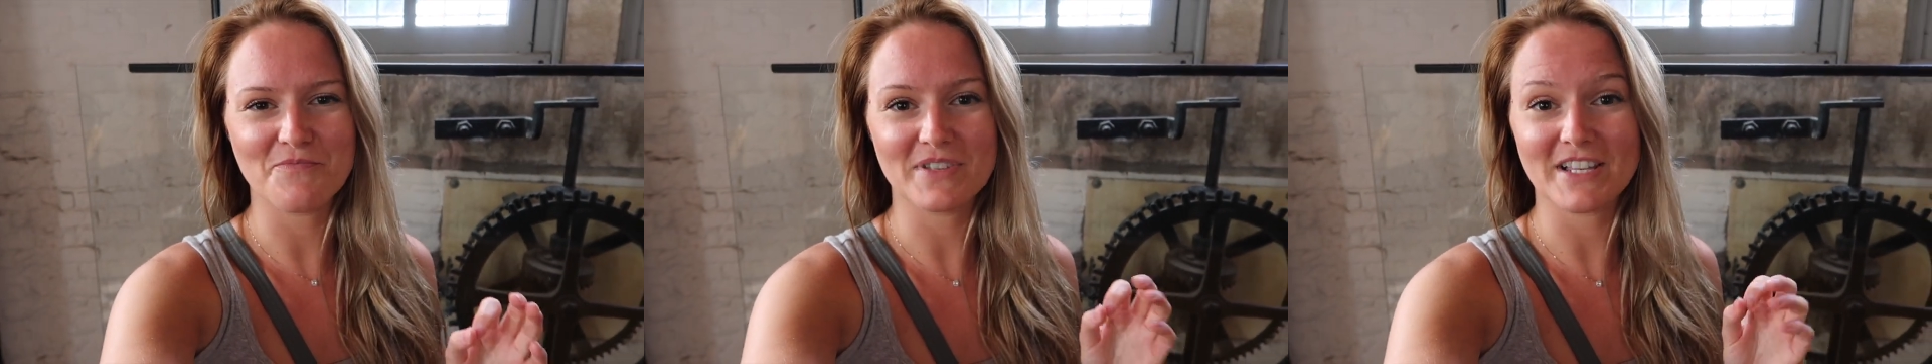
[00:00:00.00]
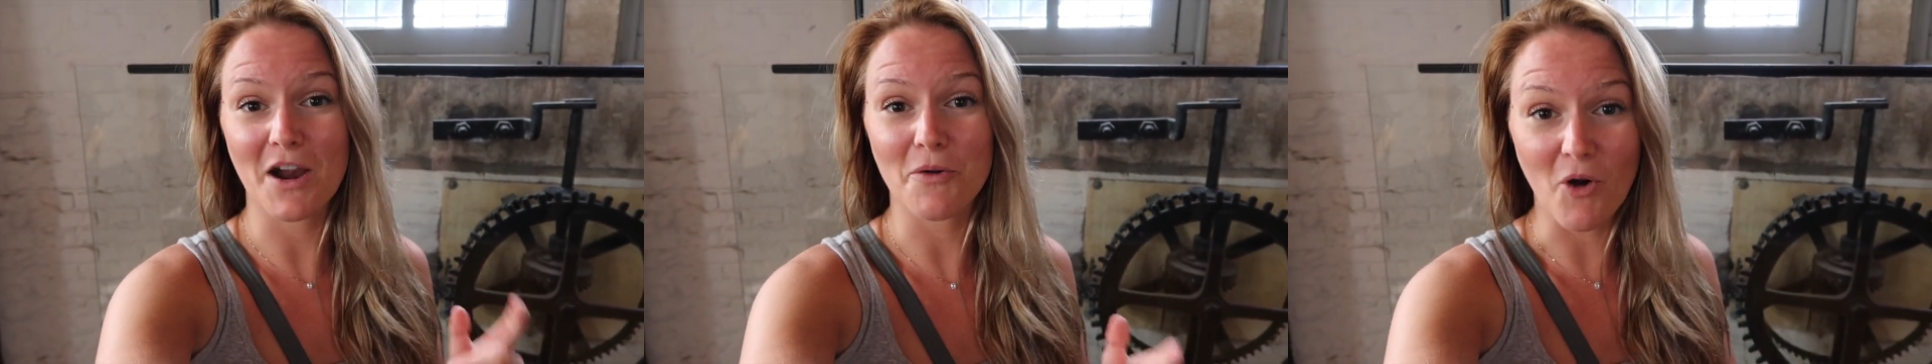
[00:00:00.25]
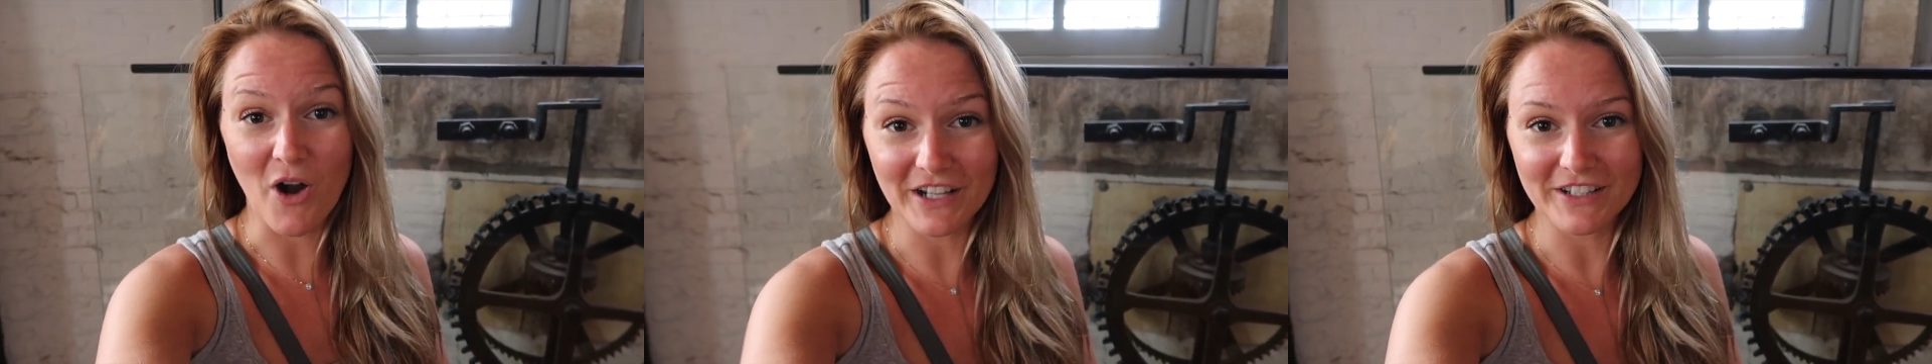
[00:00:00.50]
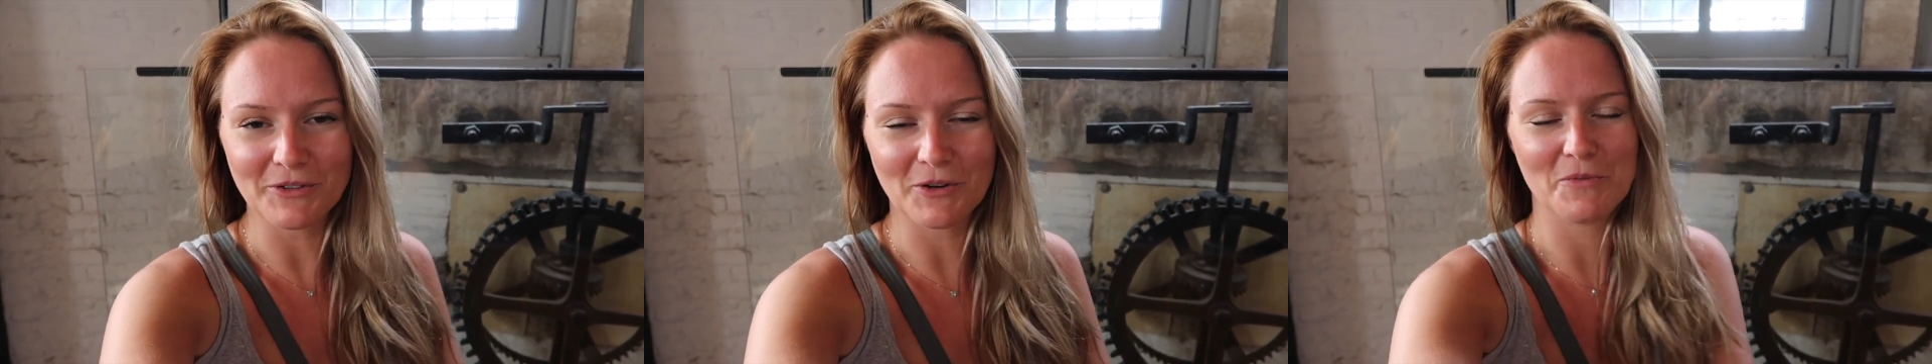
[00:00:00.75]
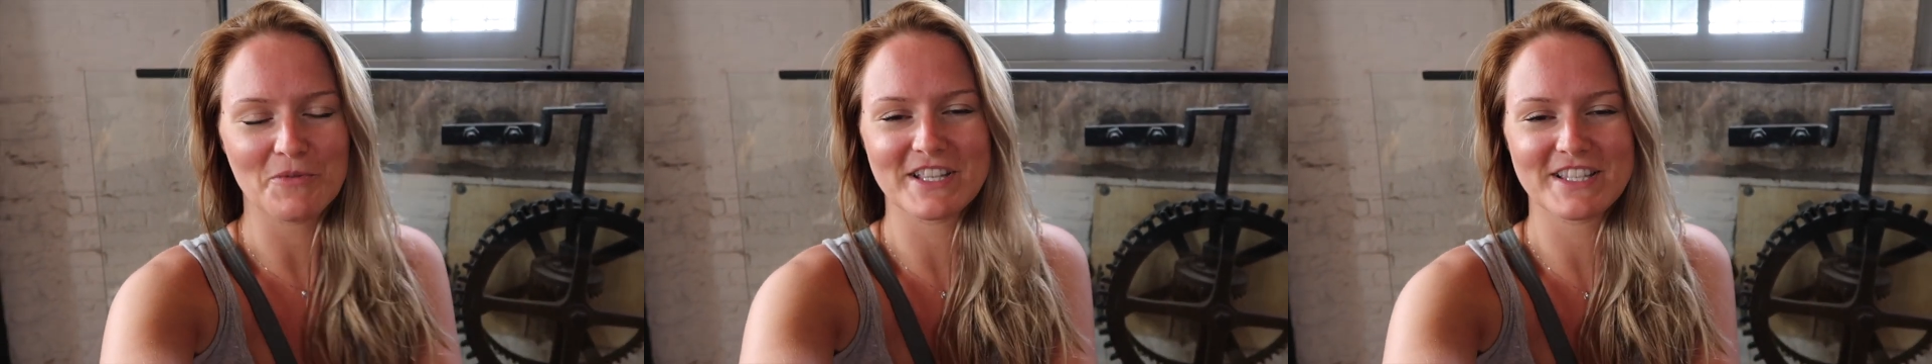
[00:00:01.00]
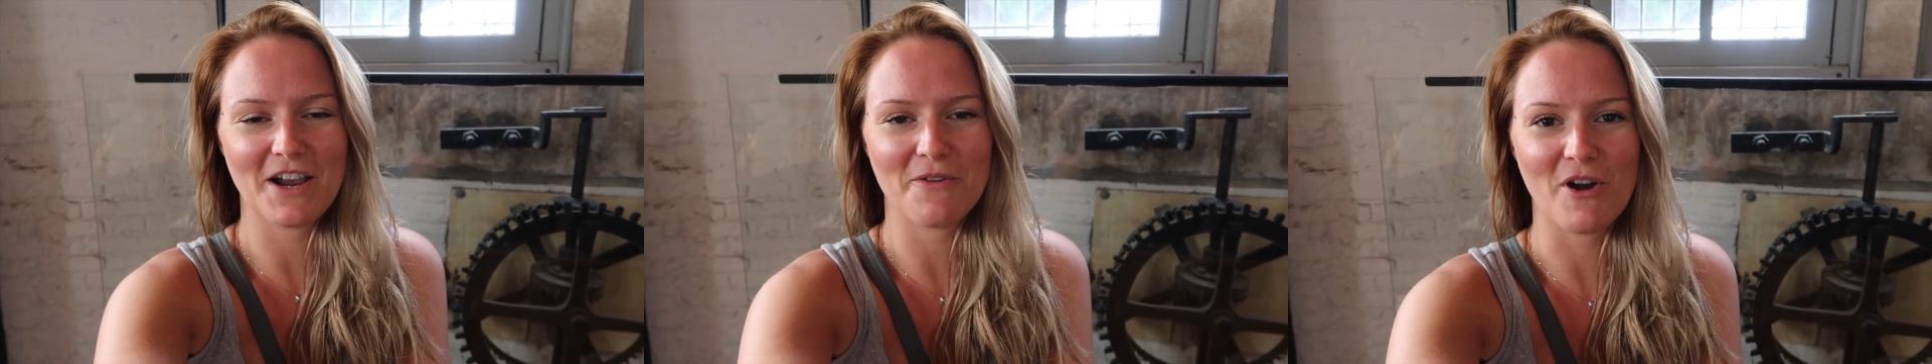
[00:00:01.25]
Taiwan, we're open
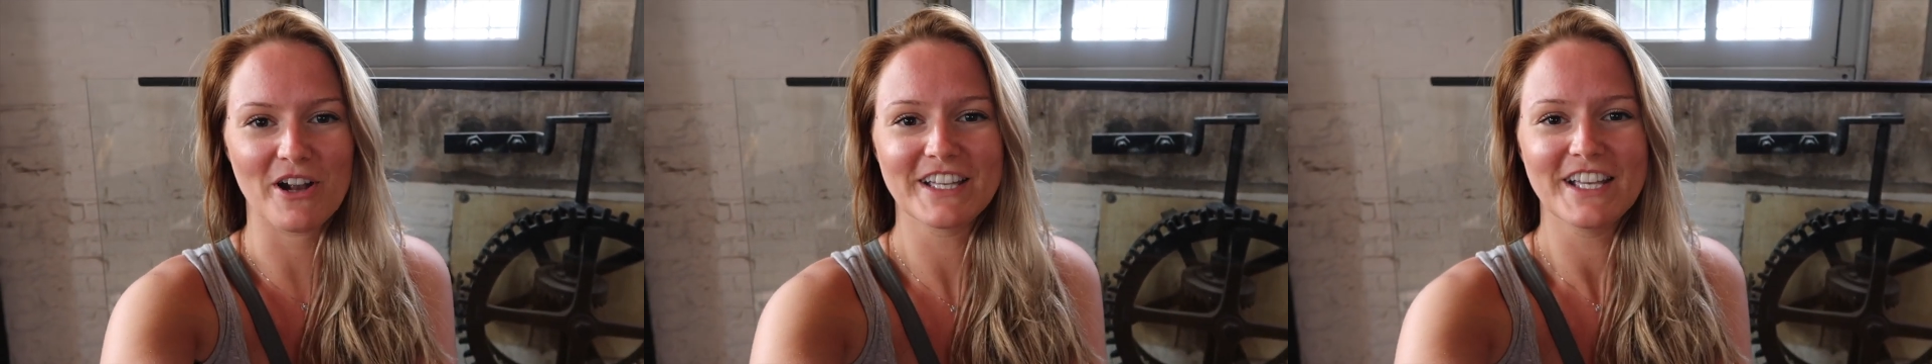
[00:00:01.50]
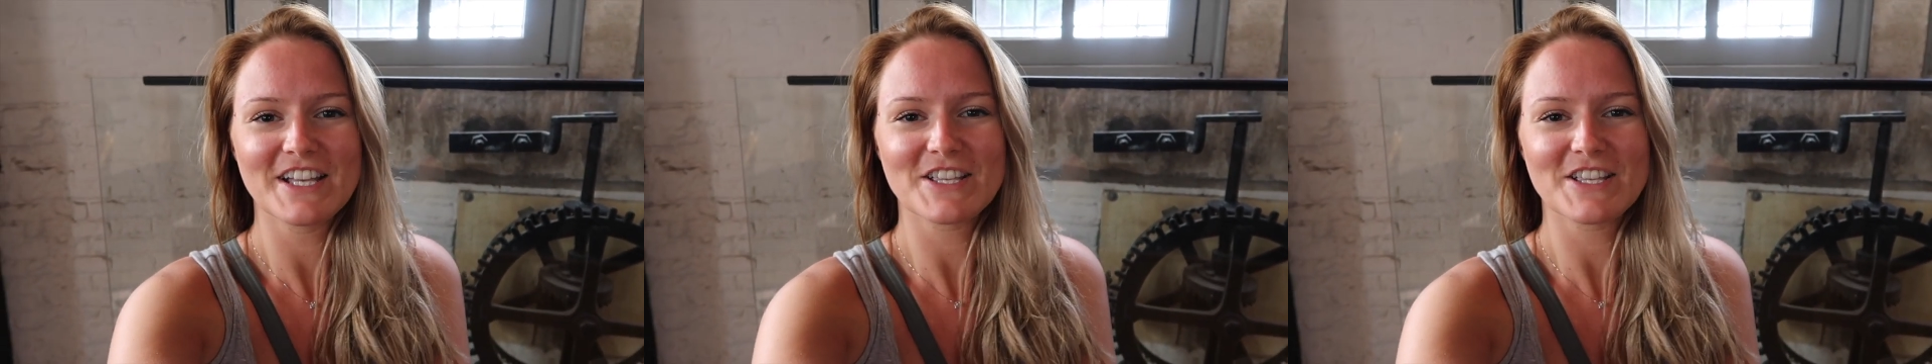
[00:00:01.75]
in Taiwan.